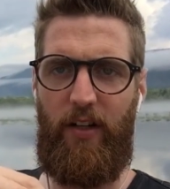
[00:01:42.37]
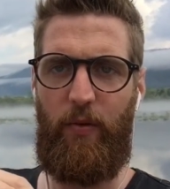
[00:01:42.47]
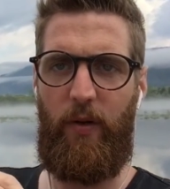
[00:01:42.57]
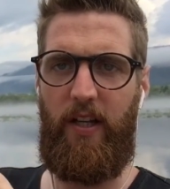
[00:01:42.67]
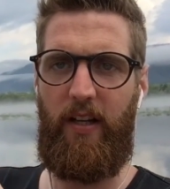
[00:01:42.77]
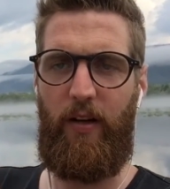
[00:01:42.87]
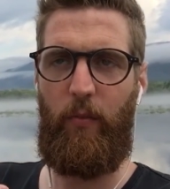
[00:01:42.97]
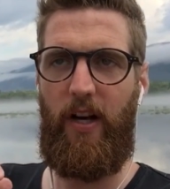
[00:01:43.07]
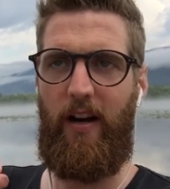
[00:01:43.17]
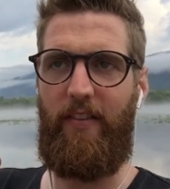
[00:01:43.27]
We,
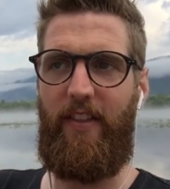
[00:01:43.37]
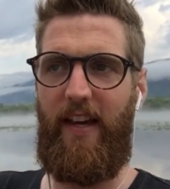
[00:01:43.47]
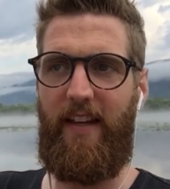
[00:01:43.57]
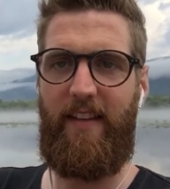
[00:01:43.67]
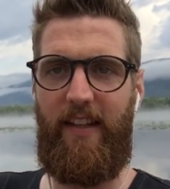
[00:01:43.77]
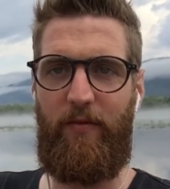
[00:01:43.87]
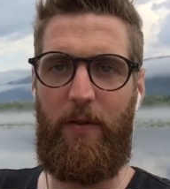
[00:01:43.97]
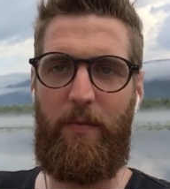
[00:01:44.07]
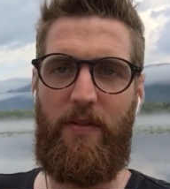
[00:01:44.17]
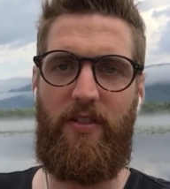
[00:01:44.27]
we are there to give
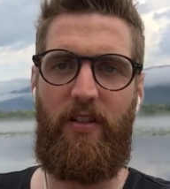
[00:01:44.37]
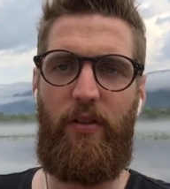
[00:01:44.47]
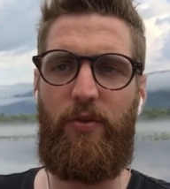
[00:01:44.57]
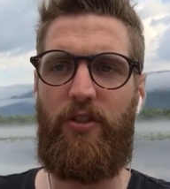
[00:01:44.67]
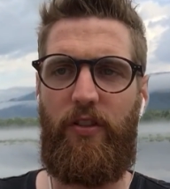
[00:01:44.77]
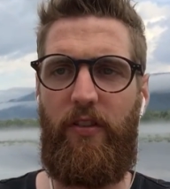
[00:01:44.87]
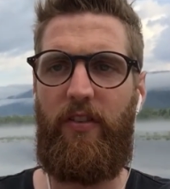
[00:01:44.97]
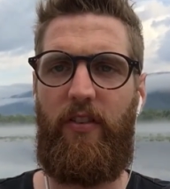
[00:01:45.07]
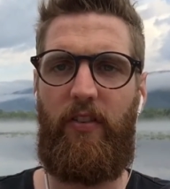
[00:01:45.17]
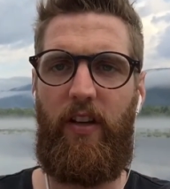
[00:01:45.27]
people
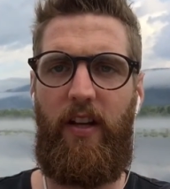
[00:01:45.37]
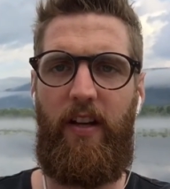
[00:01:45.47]
solutions